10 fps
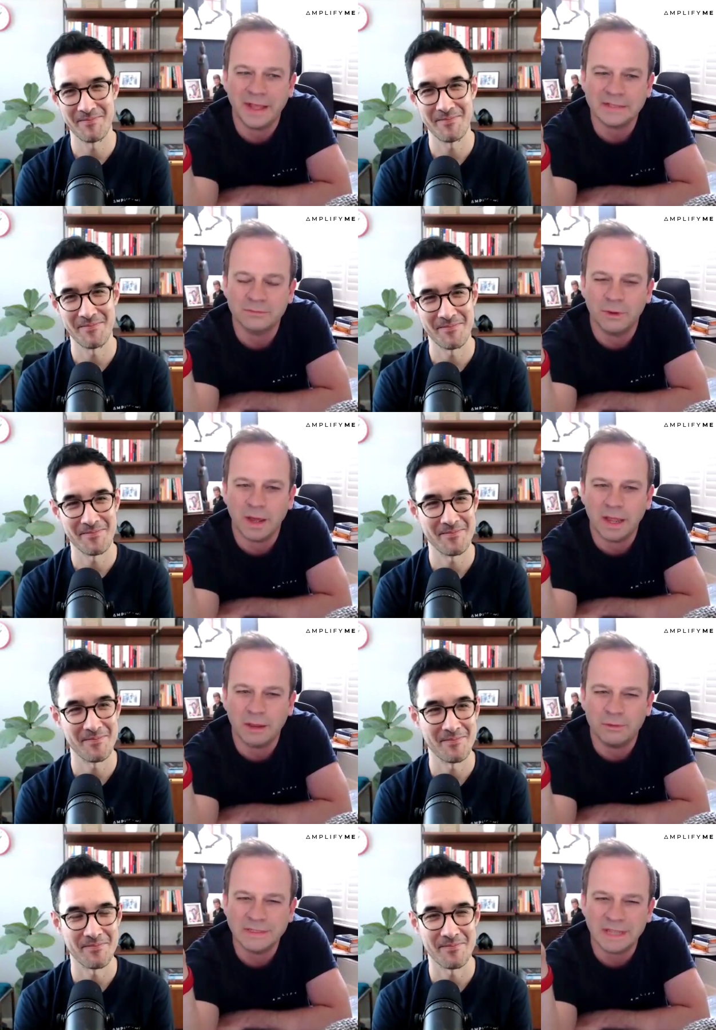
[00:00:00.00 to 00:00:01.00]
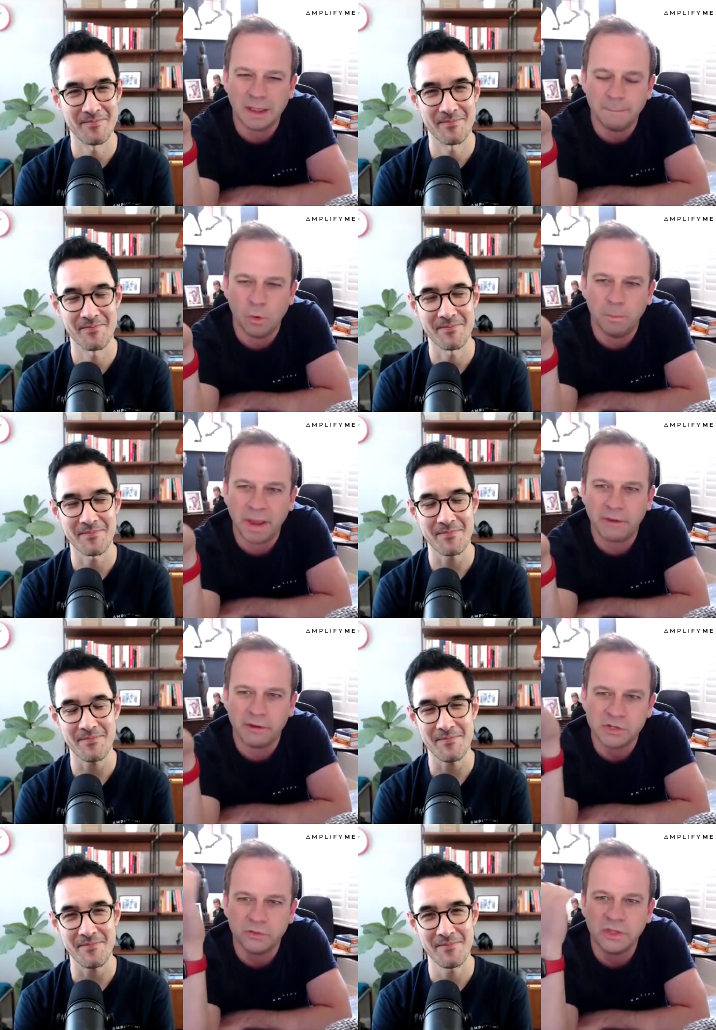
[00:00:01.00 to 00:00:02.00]
Speaker 1: that's why I would say I'm more
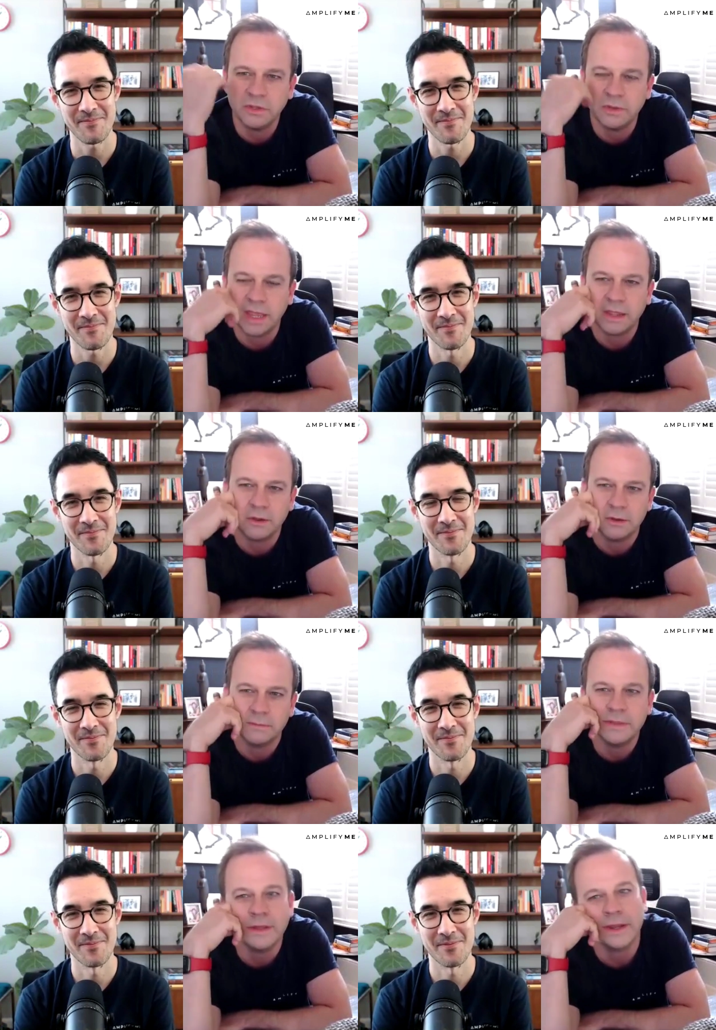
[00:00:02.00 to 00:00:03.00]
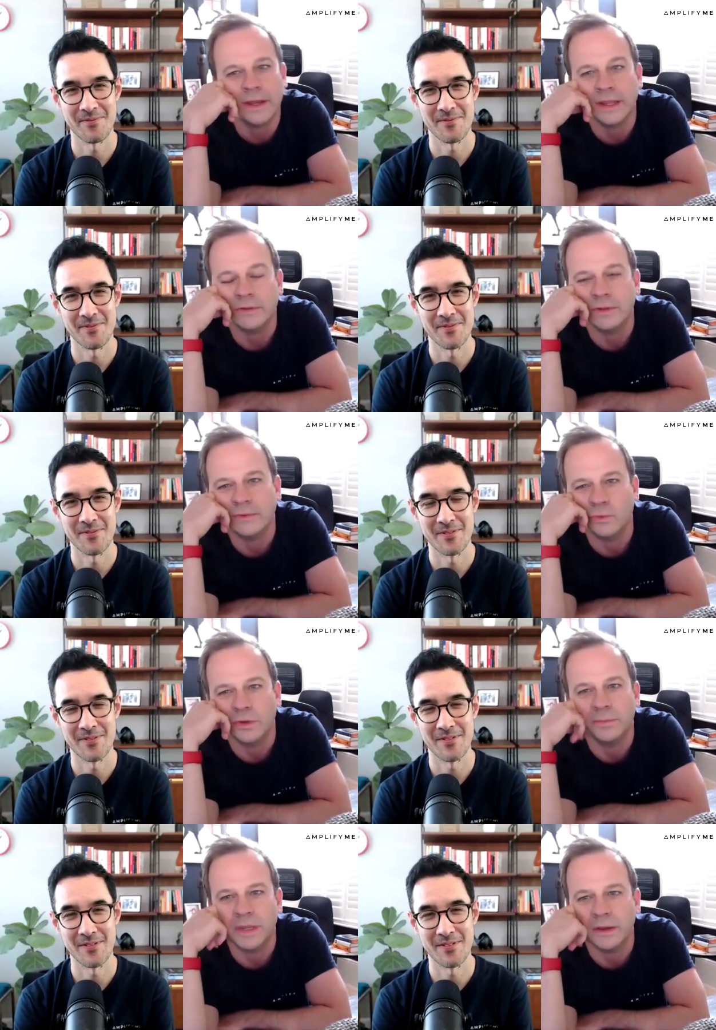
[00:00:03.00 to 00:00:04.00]
bearish on the UK economy than I
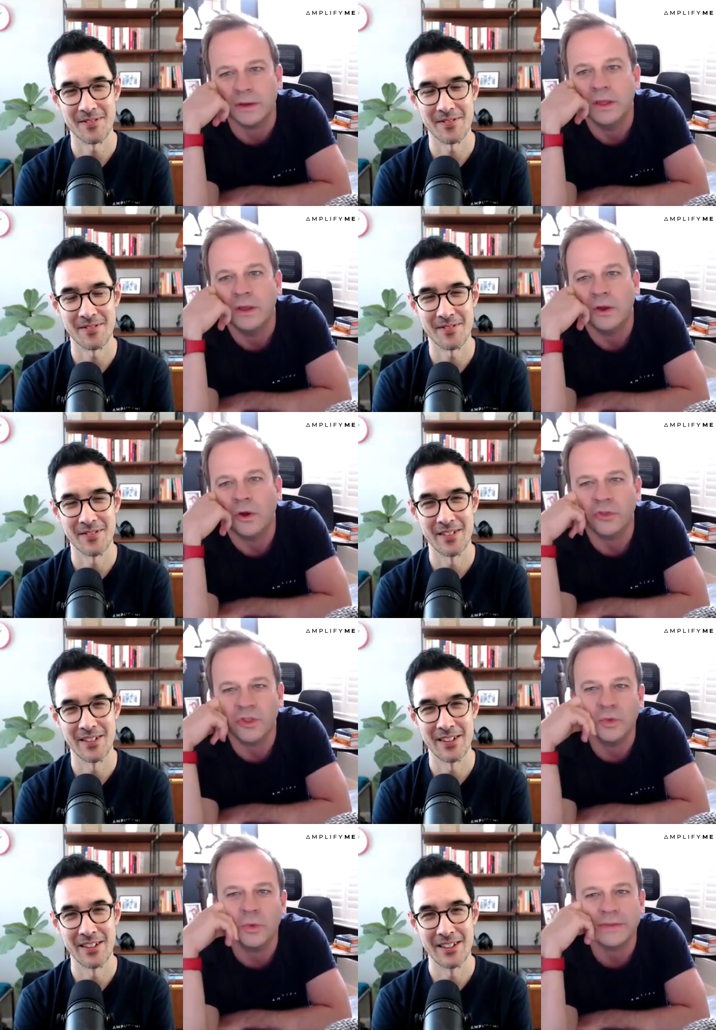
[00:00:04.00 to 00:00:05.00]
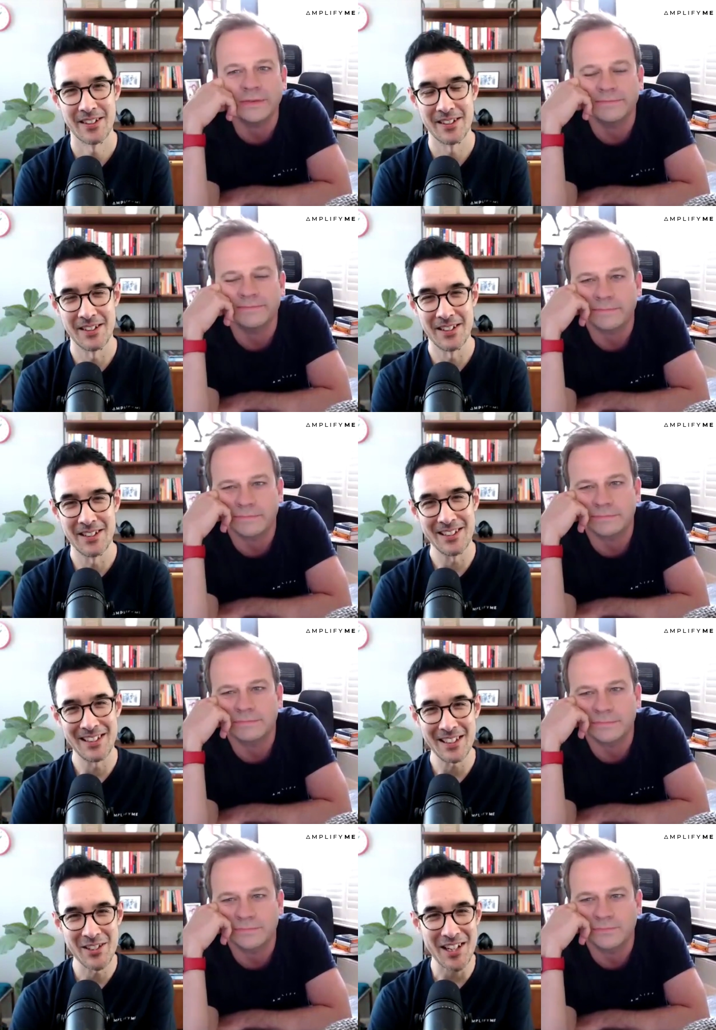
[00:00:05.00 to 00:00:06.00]
would be on, on the US.
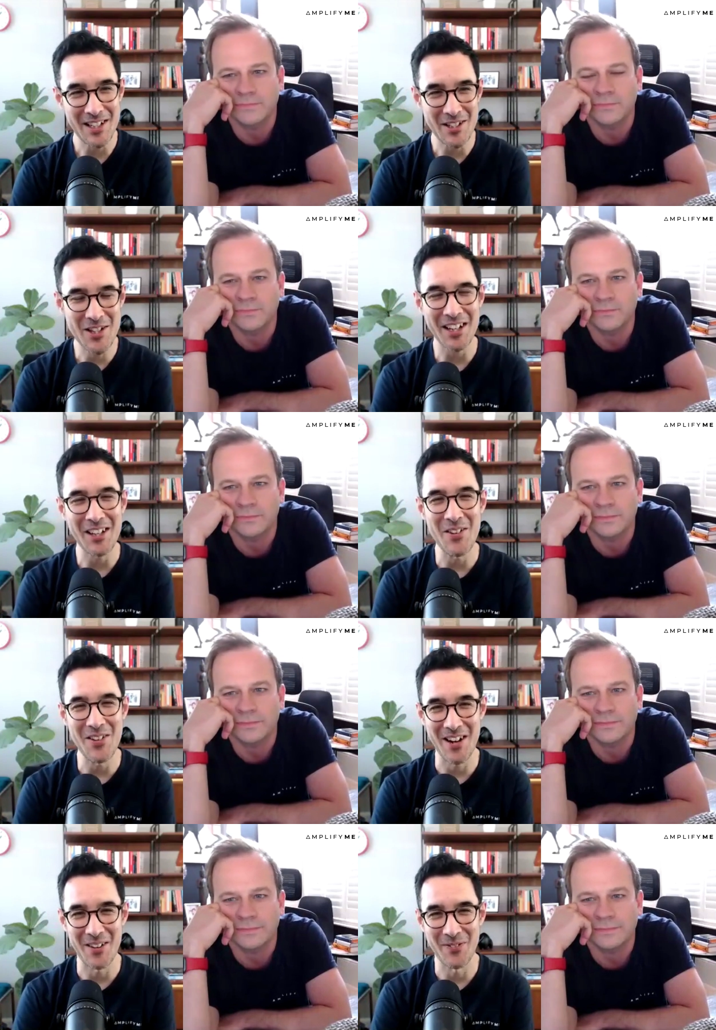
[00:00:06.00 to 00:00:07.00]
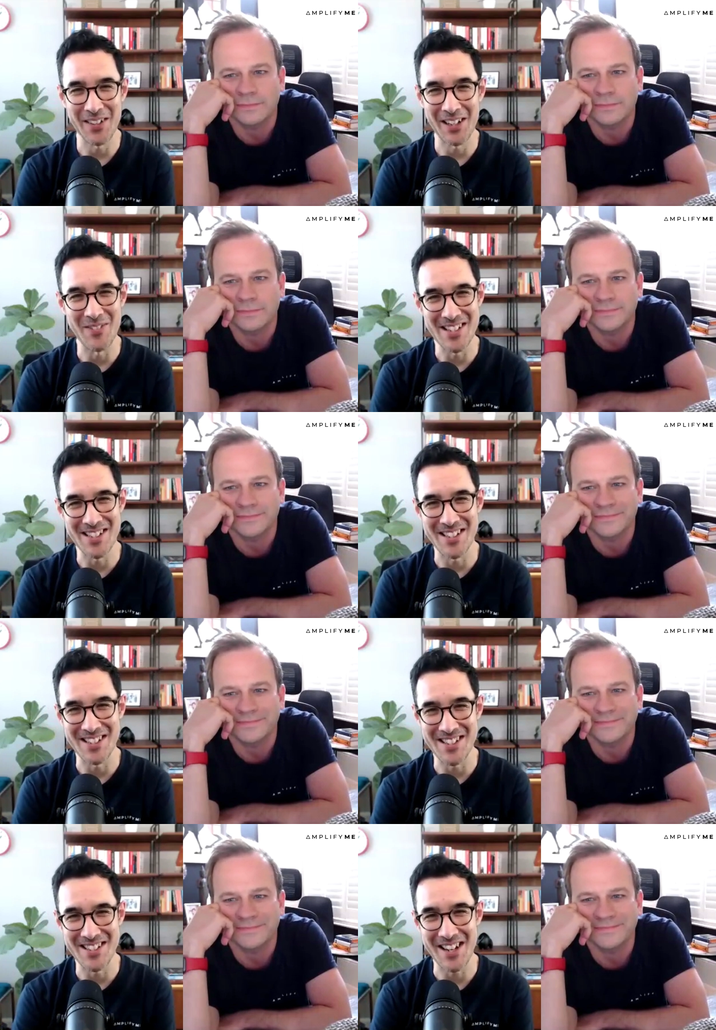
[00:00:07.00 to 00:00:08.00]
Speaker 2: Check, check you out being Mr.
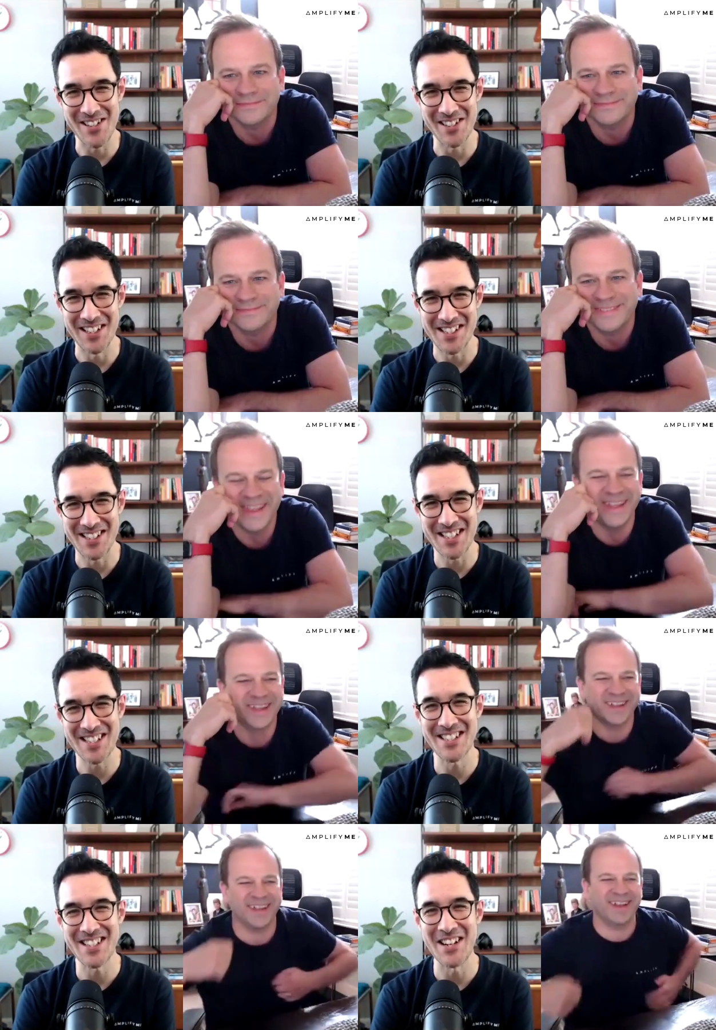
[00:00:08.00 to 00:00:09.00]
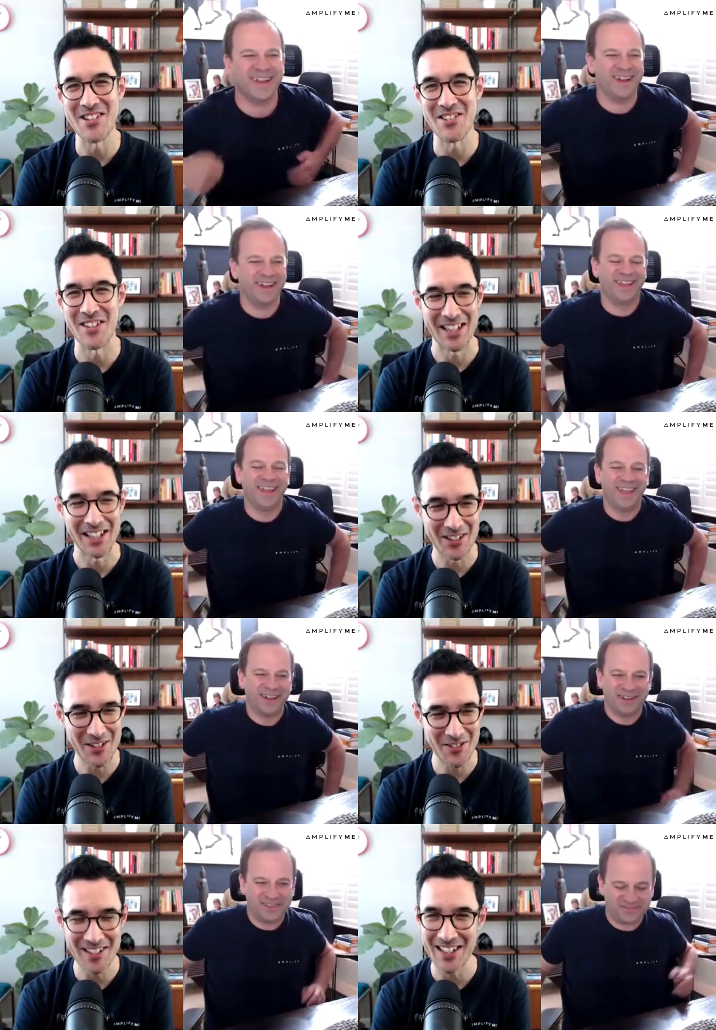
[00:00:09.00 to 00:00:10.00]
Sensationalist this century. You do
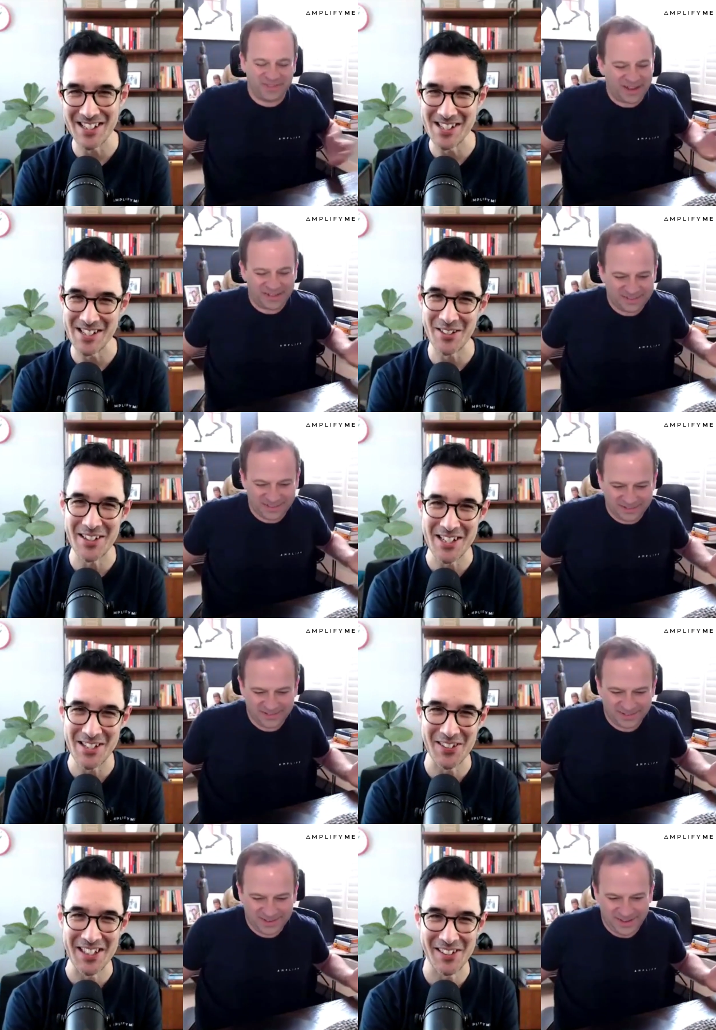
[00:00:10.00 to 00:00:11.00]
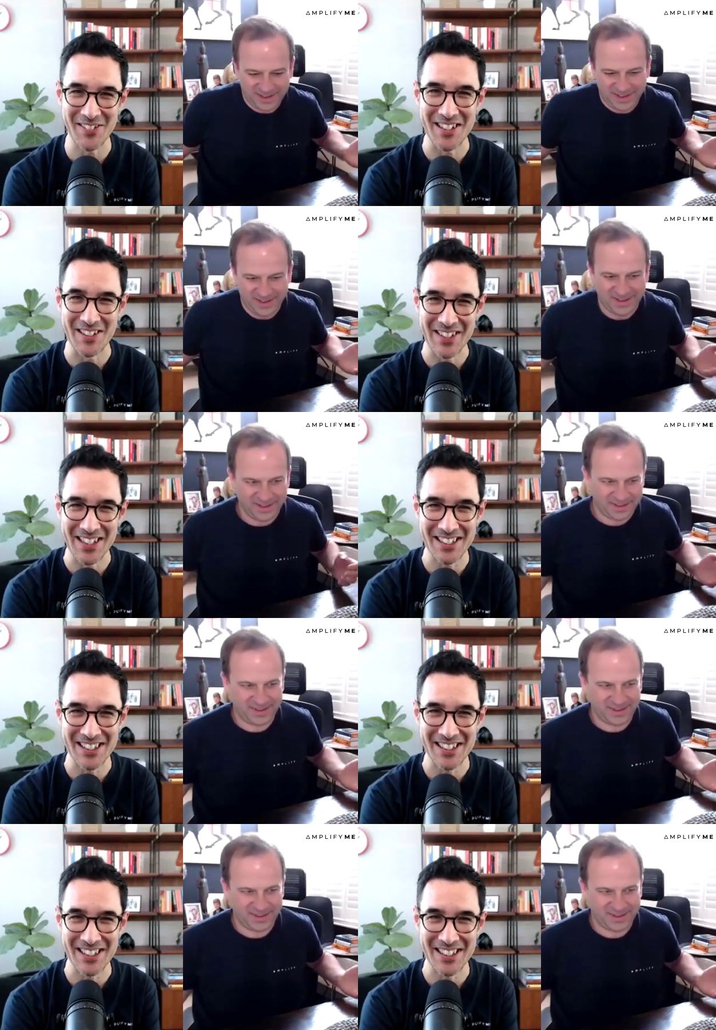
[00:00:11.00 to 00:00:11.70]
realize it's 2023, right?